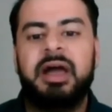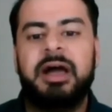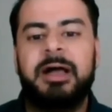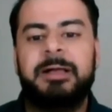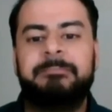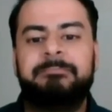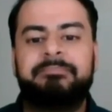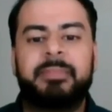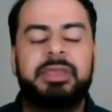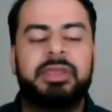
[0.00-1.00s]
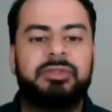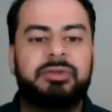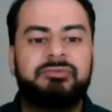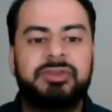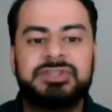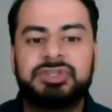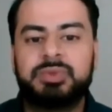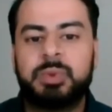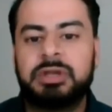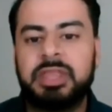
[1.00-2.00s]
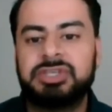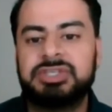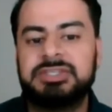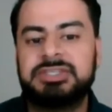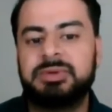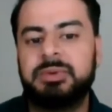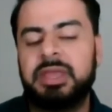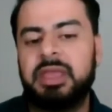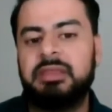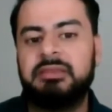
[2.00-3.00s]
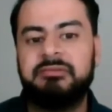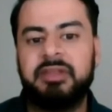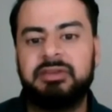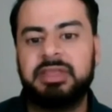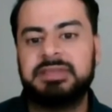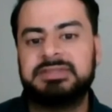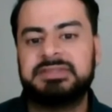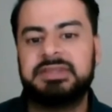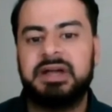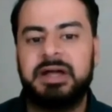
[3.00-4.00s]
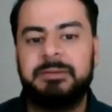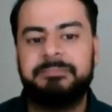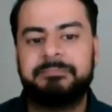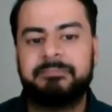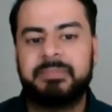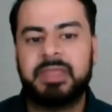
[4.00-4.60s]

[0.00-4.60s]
um, you know, the research work that she's doing and the various um,